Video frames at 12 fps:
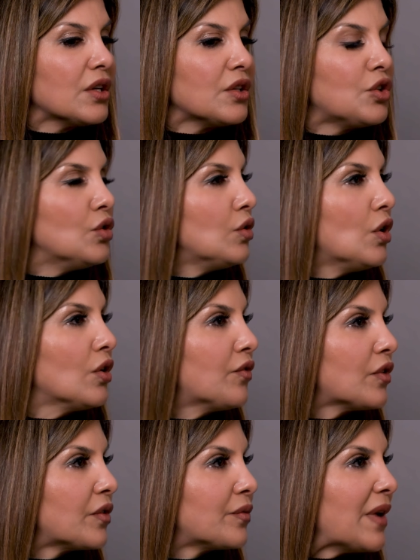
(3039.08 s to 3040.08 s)
you look
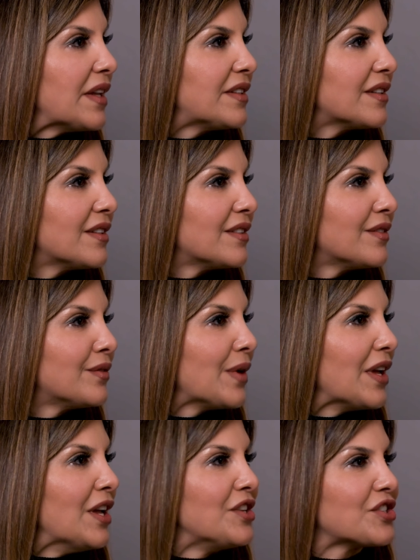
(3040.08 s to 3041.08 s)
for red
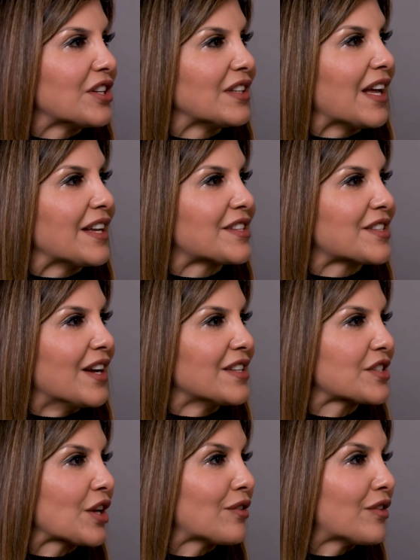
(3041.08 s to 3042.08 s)
engine light
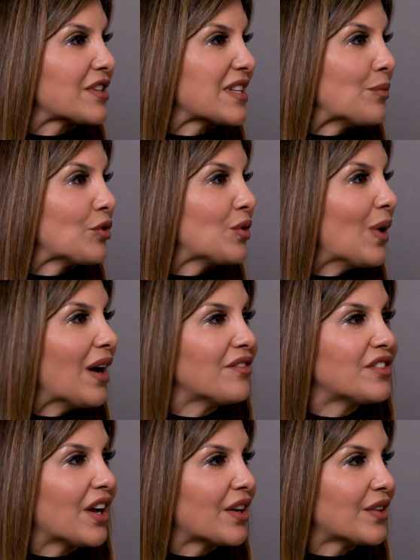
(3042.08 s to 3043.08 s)
signs. Like, for example, you have
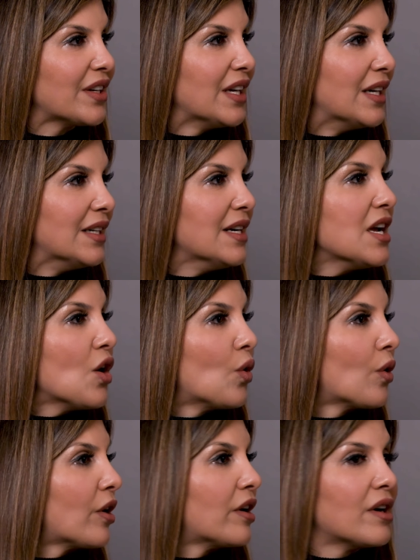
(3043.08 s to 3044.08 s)
diarrhea
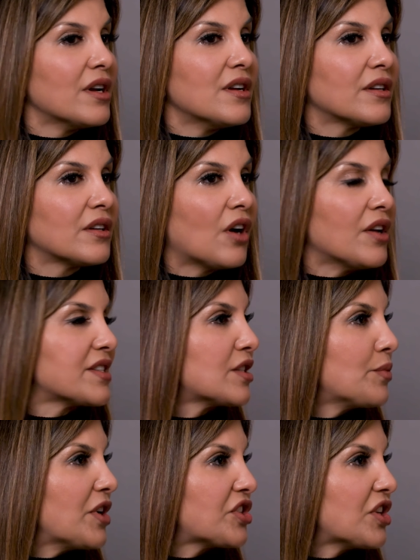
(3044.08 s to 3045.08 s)
or
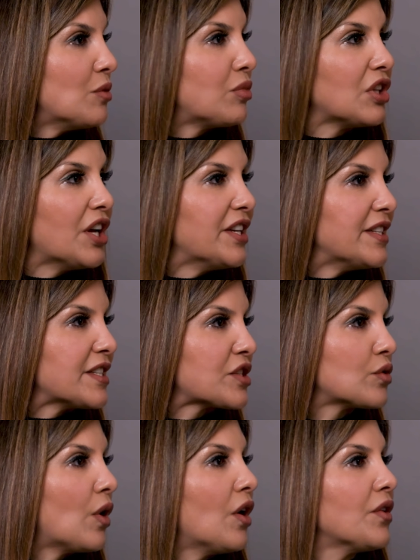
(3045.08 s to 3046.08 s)
constipation, blood in this.
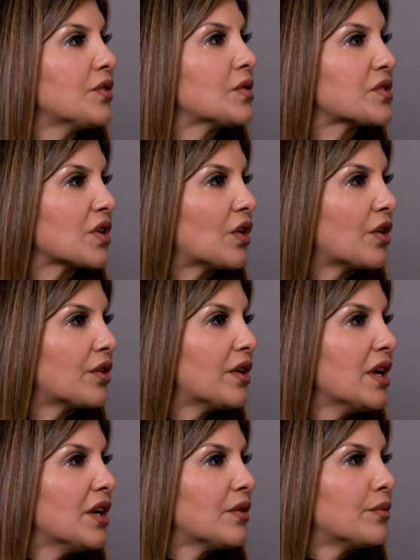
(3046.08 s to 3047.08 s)
So all those are
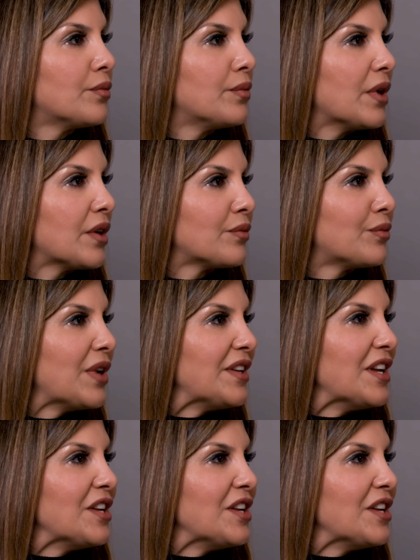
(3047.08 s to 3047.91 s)
red